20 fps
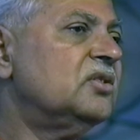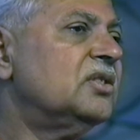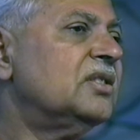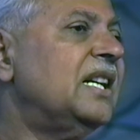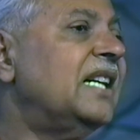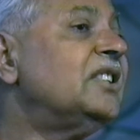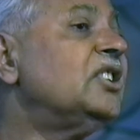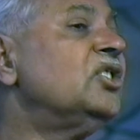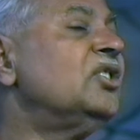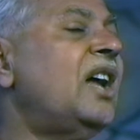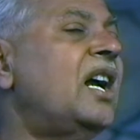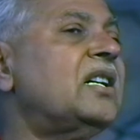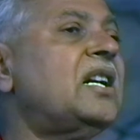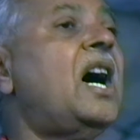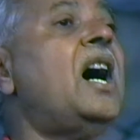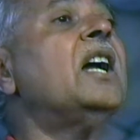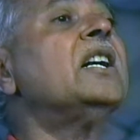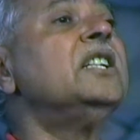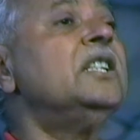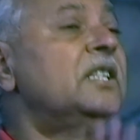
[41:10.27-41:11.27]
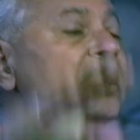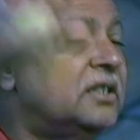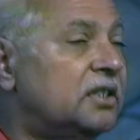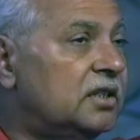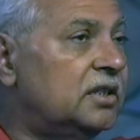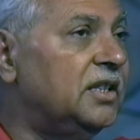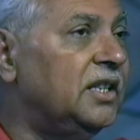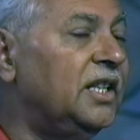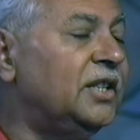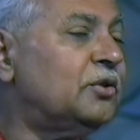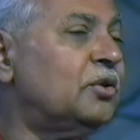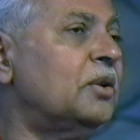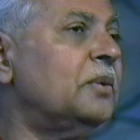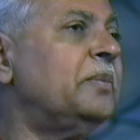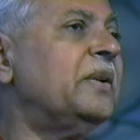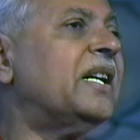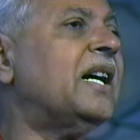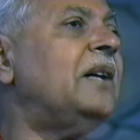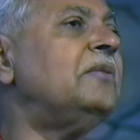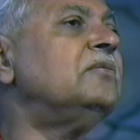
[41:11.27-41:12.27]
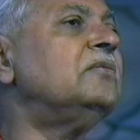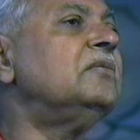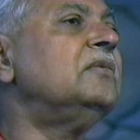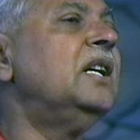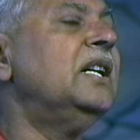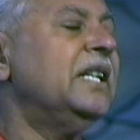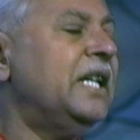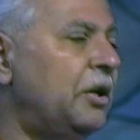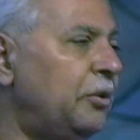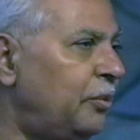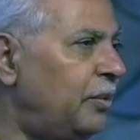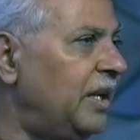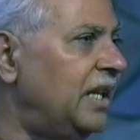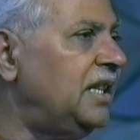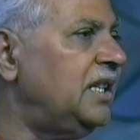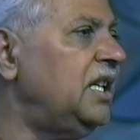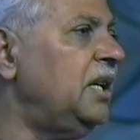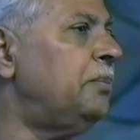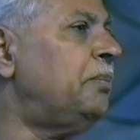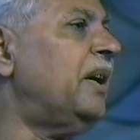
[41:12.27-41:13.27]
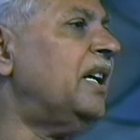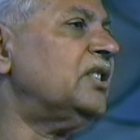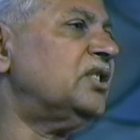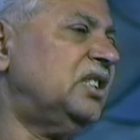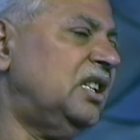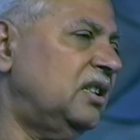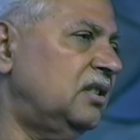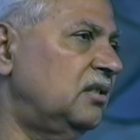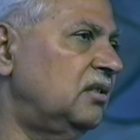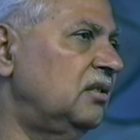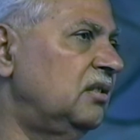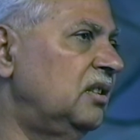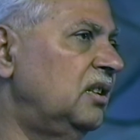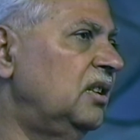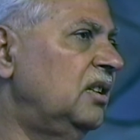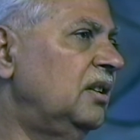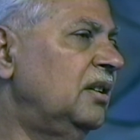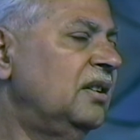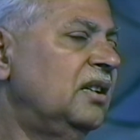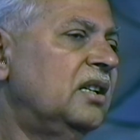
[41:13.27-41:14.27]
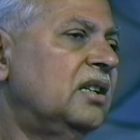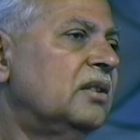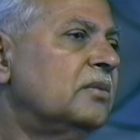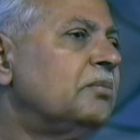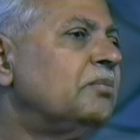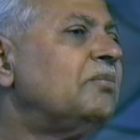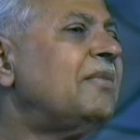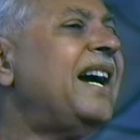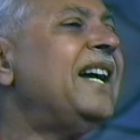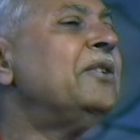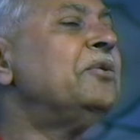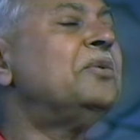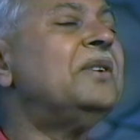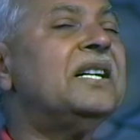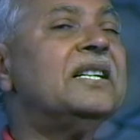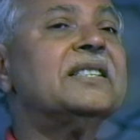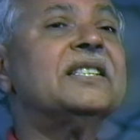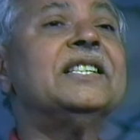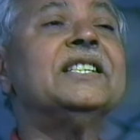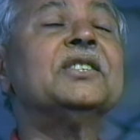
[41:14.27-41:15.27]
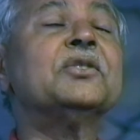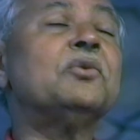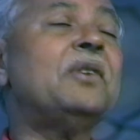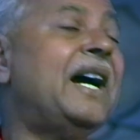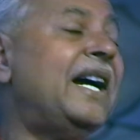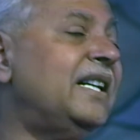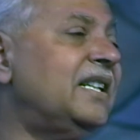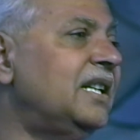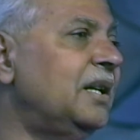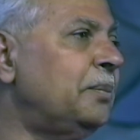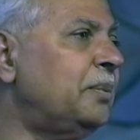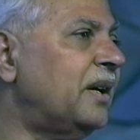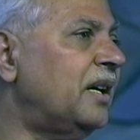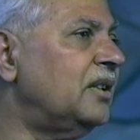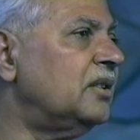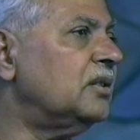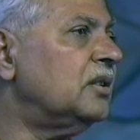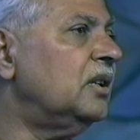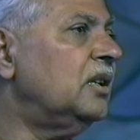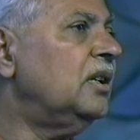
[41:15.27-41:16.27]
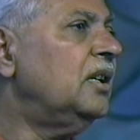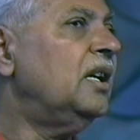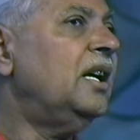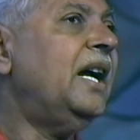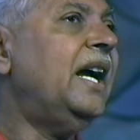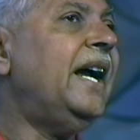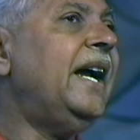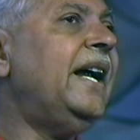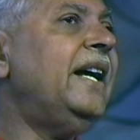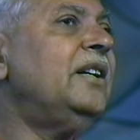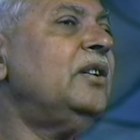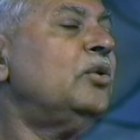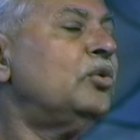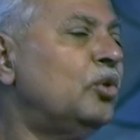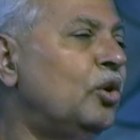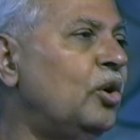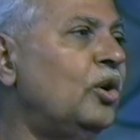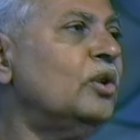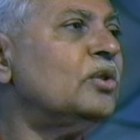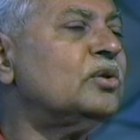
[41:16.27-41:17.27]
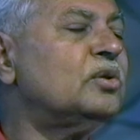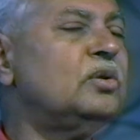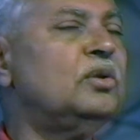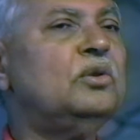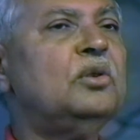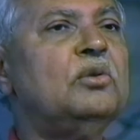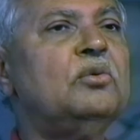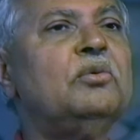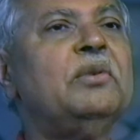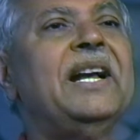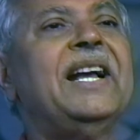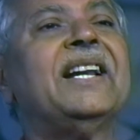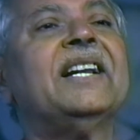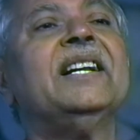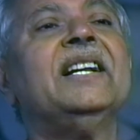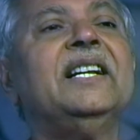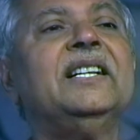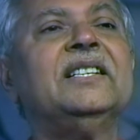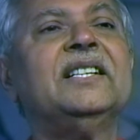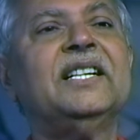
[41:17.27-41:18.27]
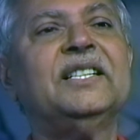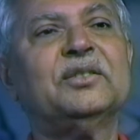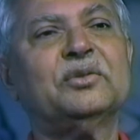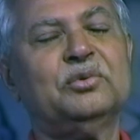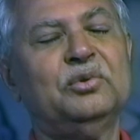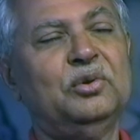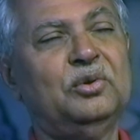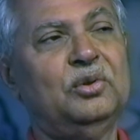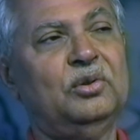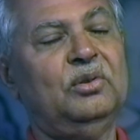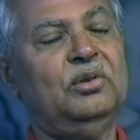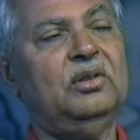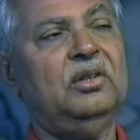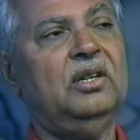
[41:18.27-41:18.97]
That is not, or he, he should become a wealthy person. My work is quite different. And those who were in the school,